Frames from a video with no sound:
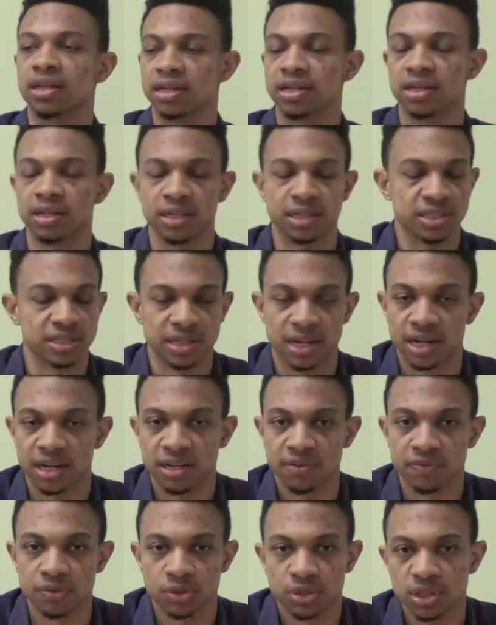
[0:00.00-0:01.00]
it's not
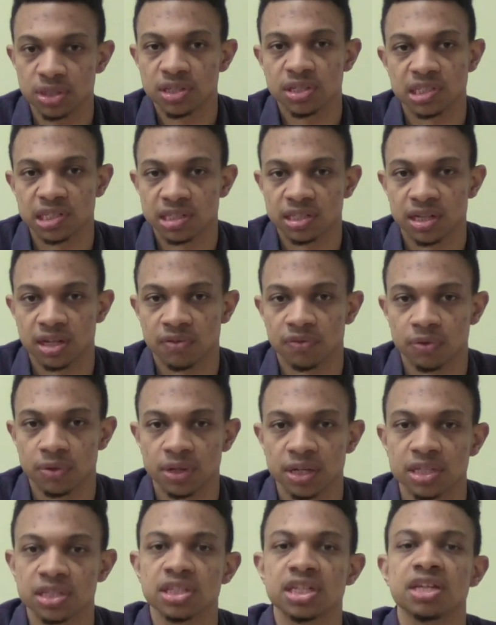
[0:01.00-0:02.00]
even just as successful,
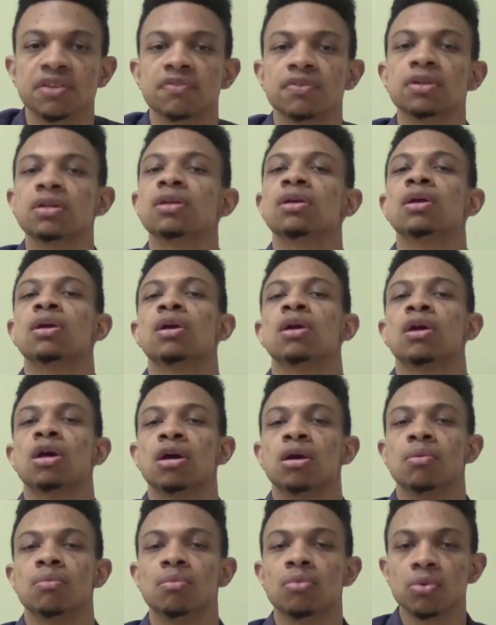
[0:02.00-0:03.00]
it's even
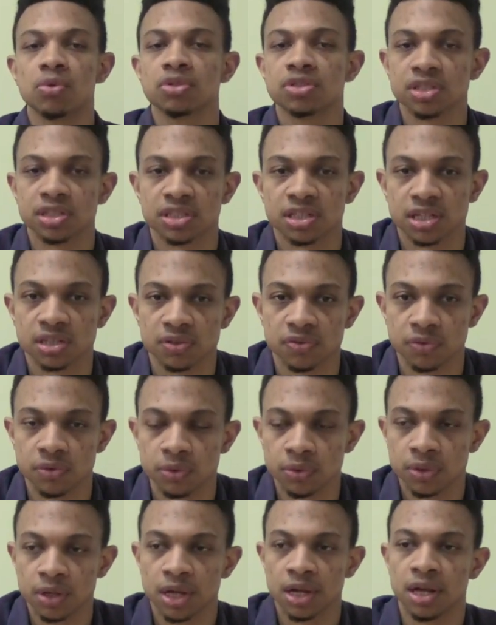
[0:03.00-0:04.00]
more successful
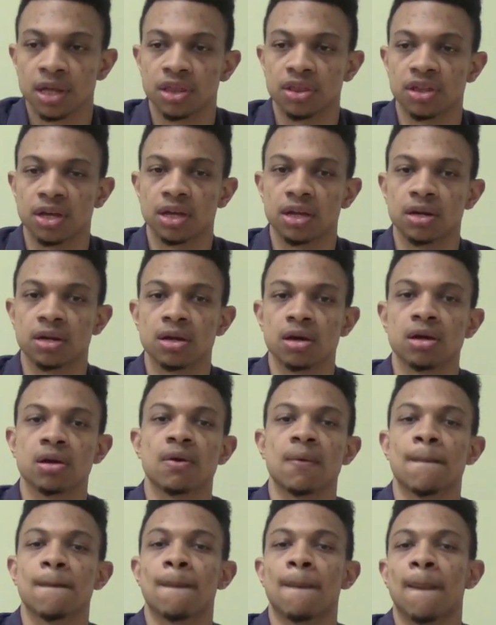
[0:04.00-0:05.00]
than
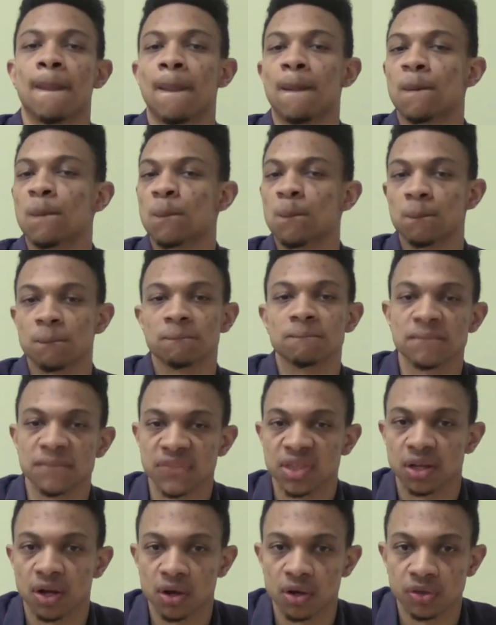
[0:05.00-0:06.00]

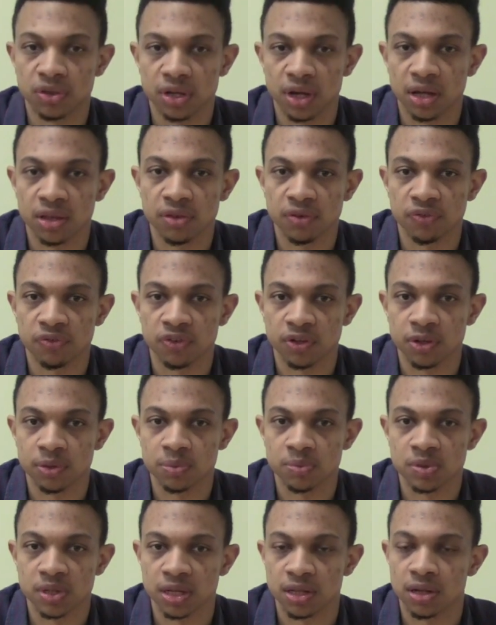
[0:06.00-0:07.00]
all the other films
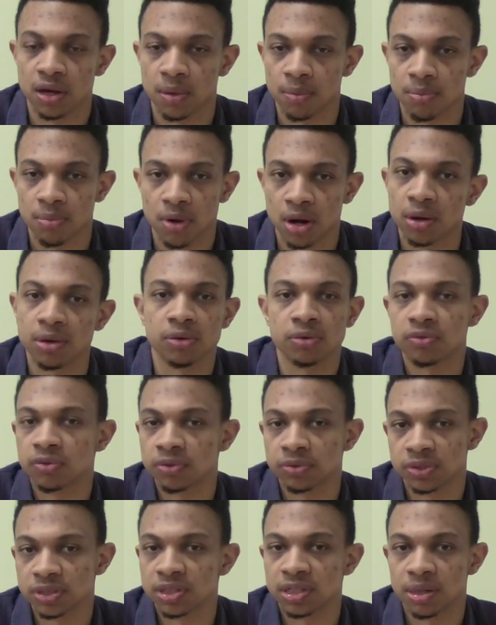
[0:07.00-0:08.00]
in the Marvel
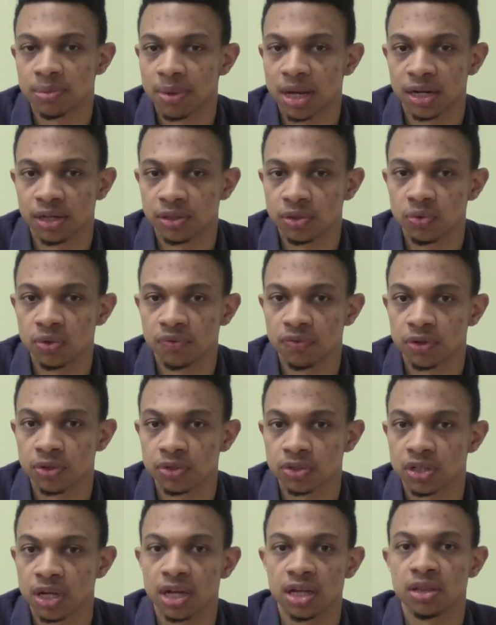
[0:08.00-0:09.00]
Cinematic Universe,
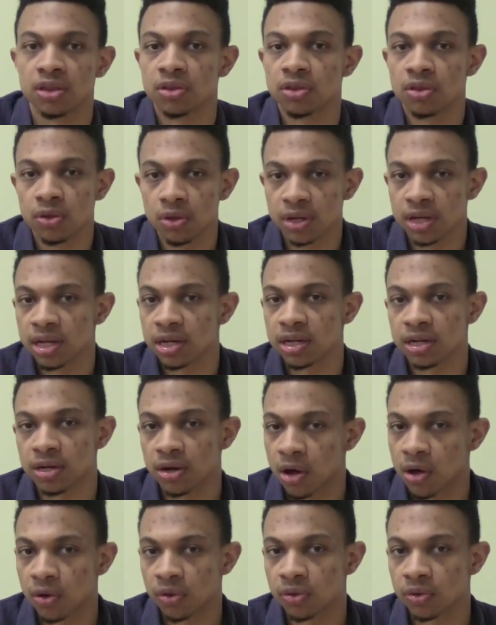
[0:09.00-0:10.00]
and in
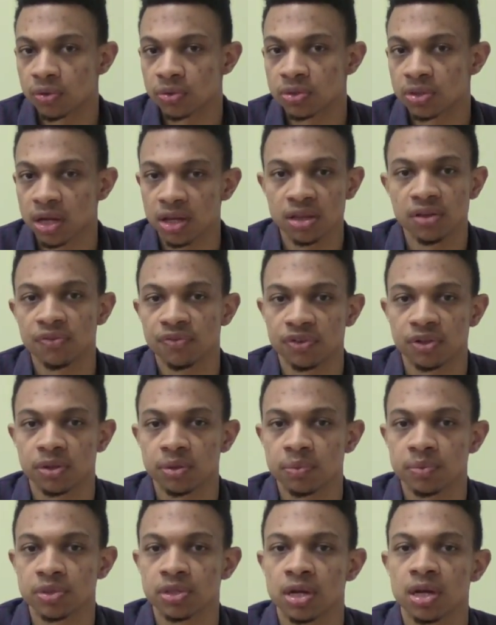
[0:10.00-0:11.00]
all those other
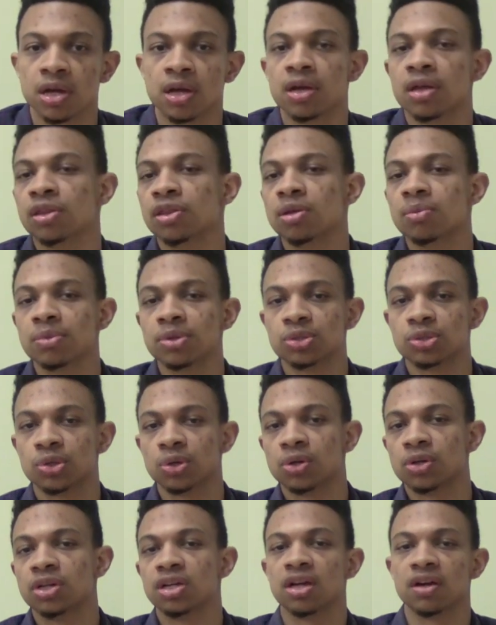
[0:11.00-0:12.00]
films, the
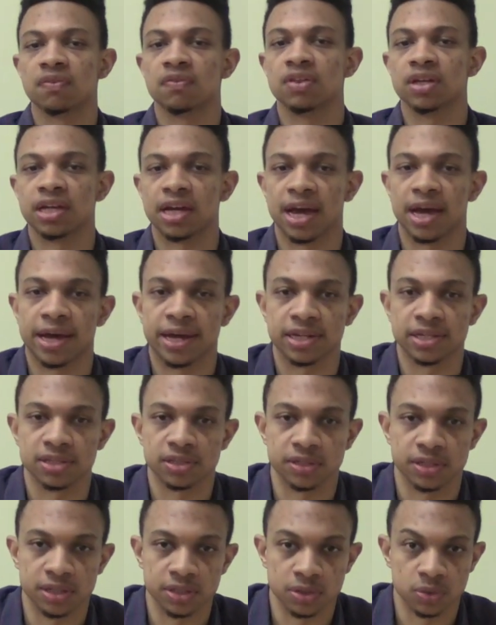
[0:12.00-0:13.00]
majority of the cast
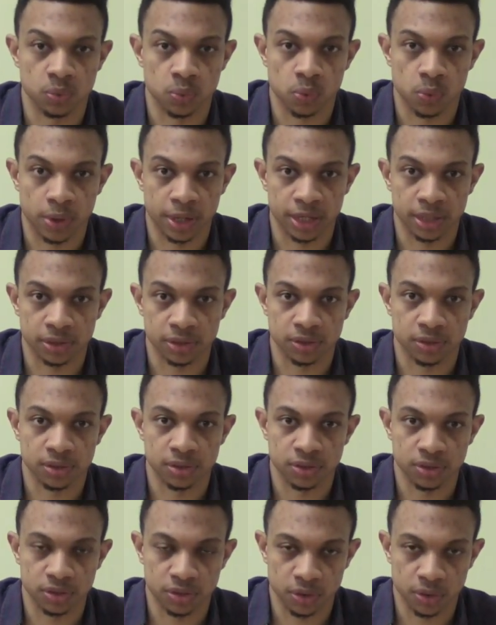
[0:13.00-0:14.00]
is white.
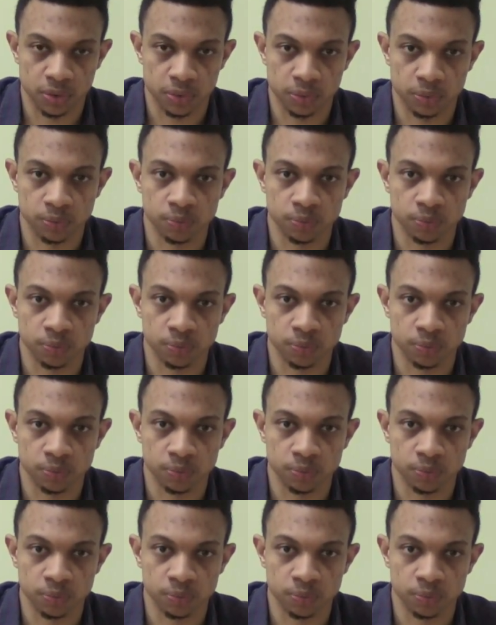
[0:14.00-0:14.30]
So